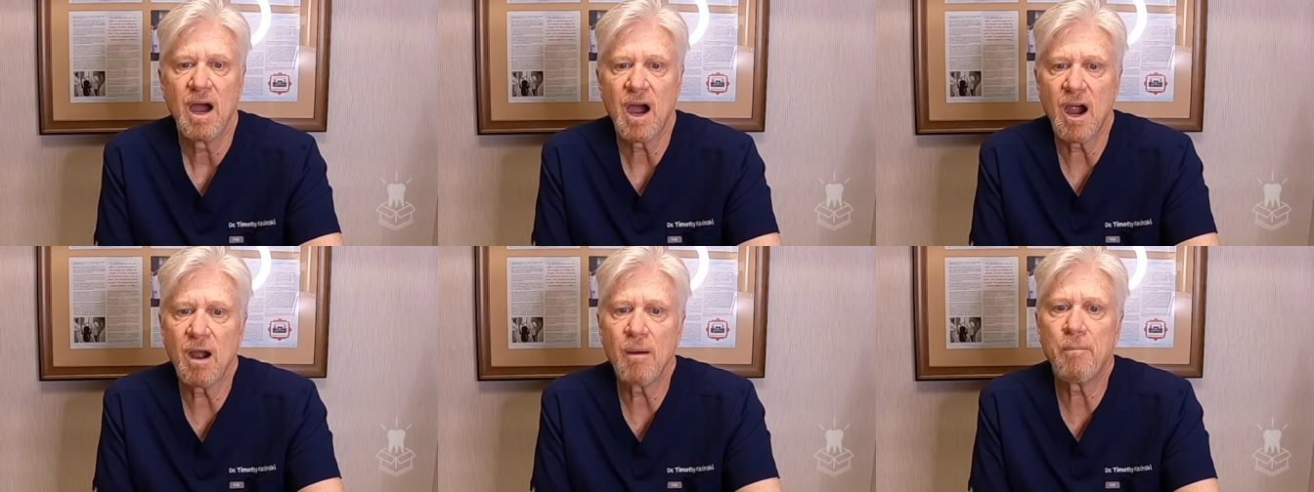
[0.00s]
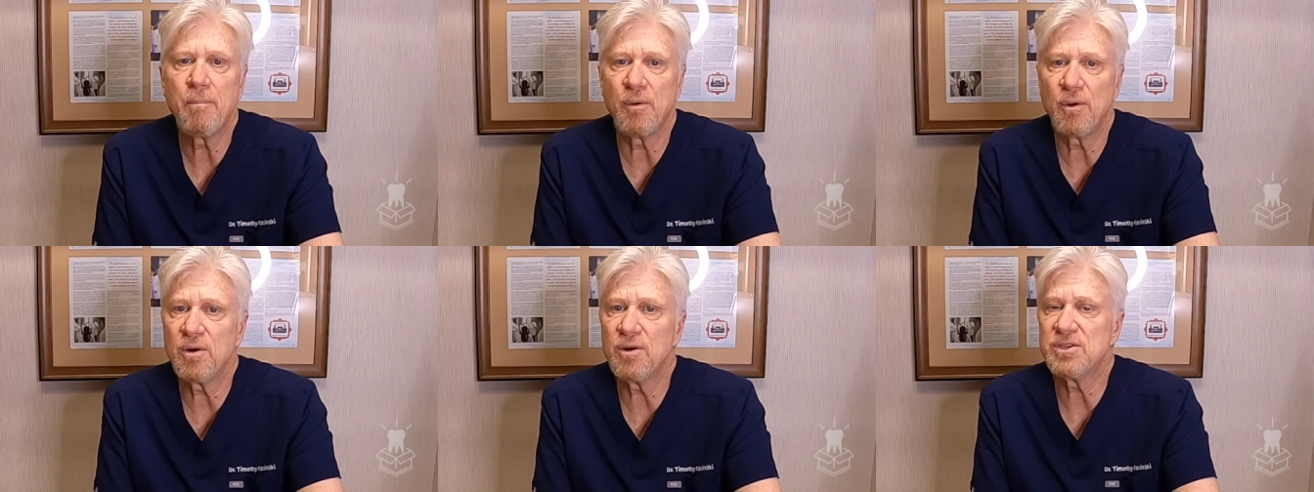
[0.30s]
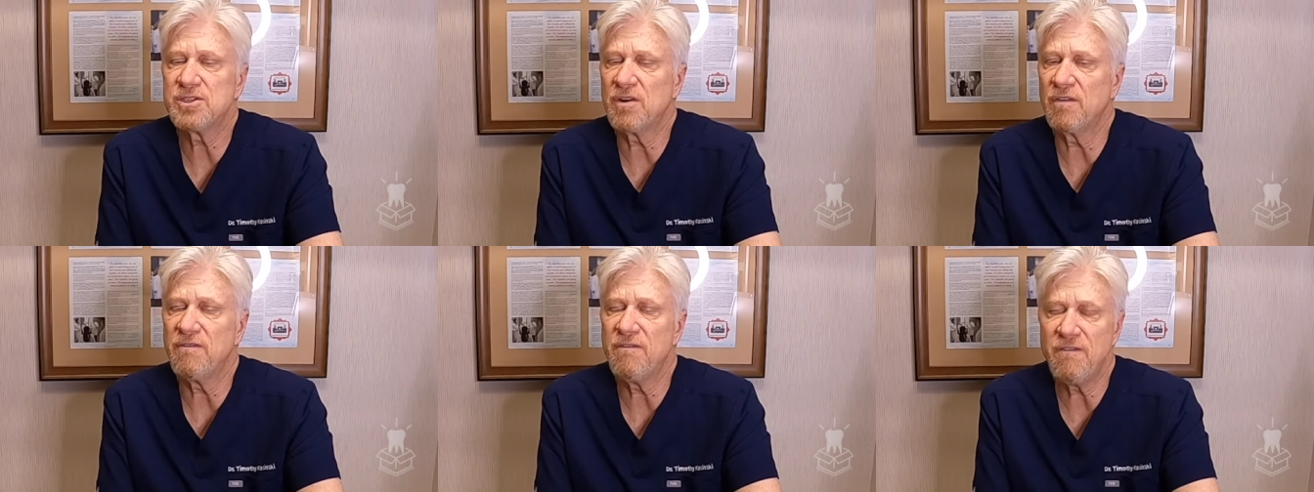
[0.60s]
Our
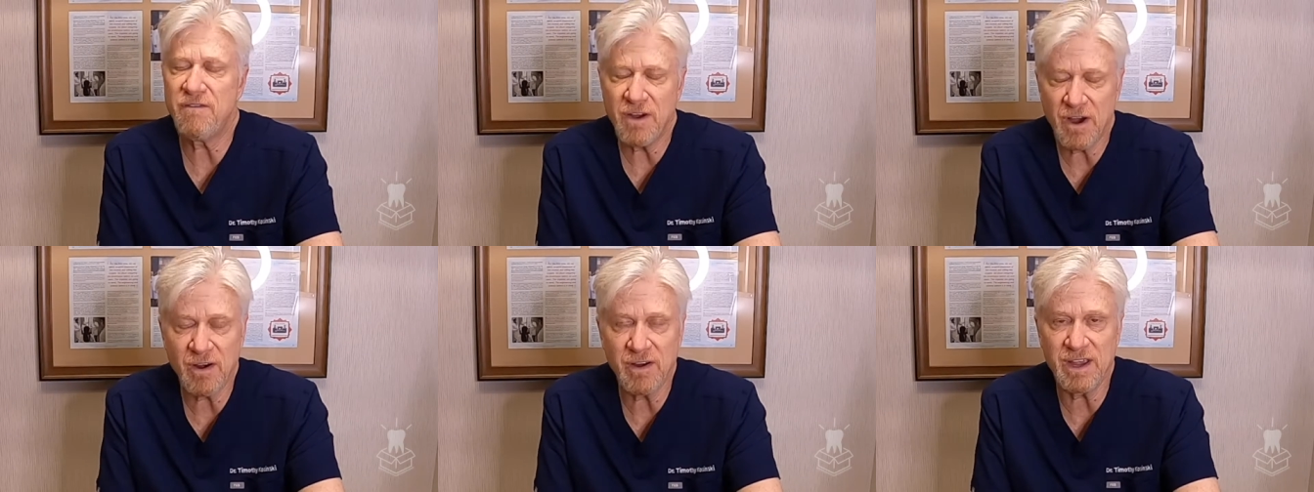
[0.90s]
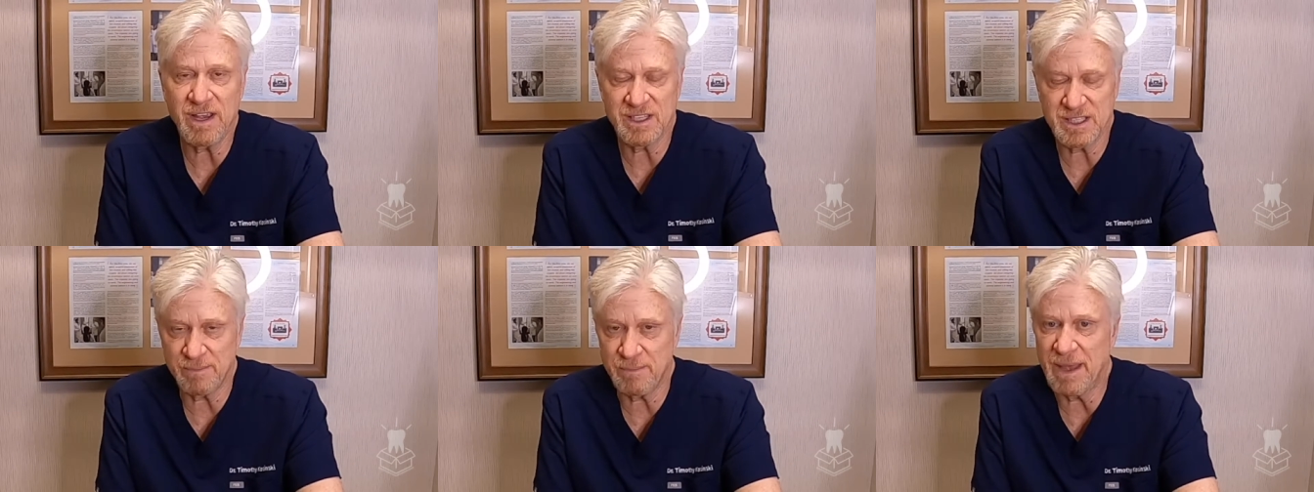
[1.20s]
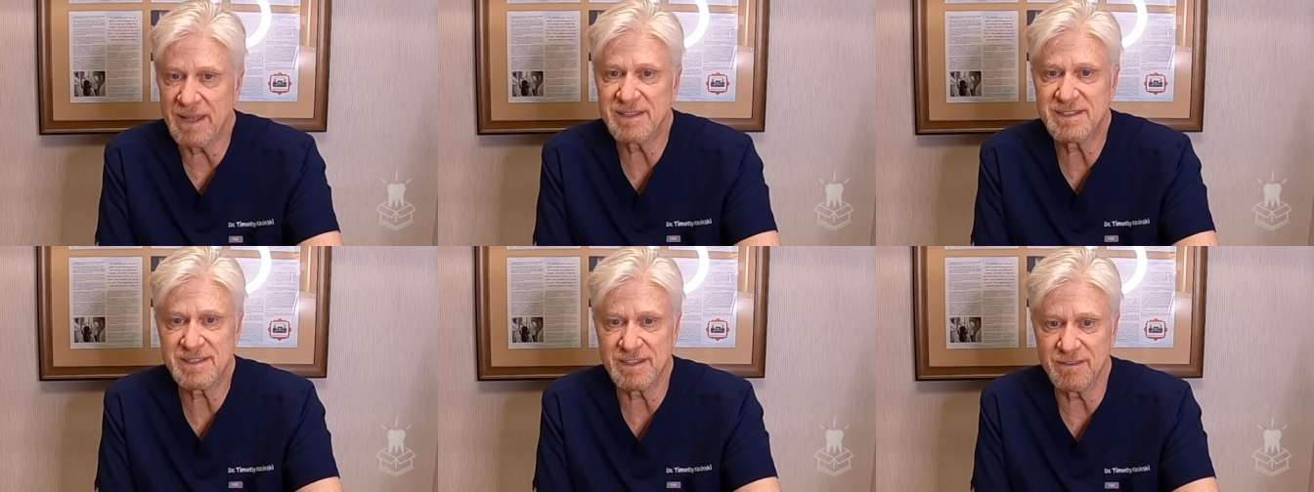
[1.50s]
burrs are very
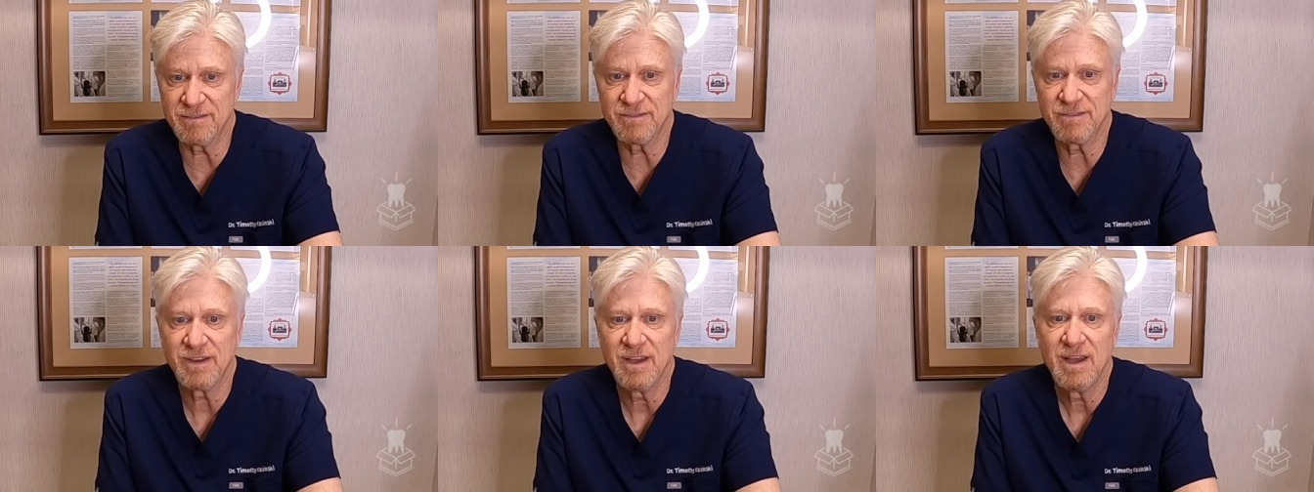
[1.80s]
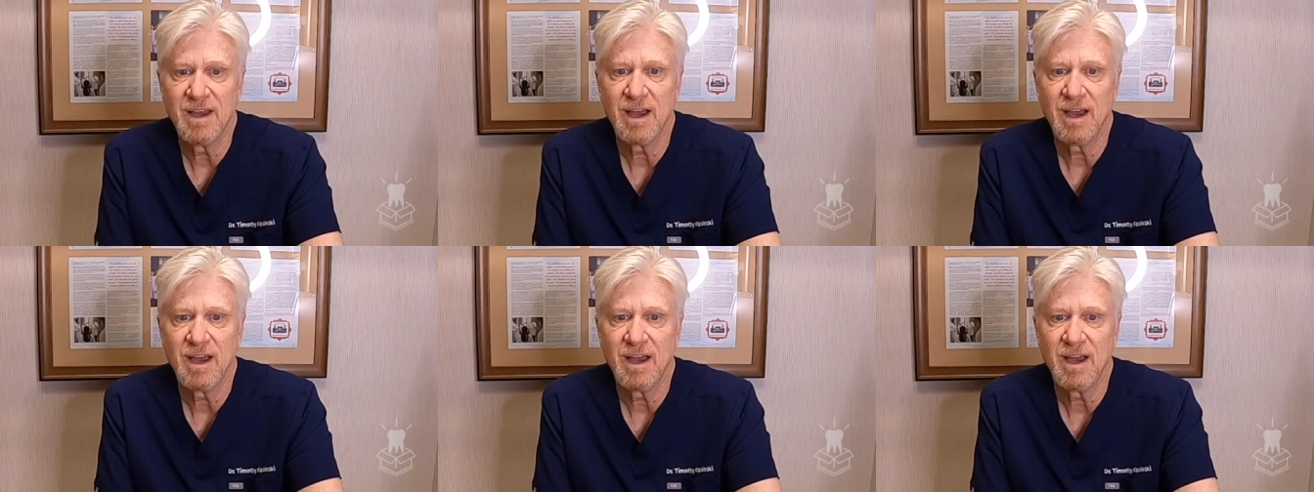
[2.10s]
expensive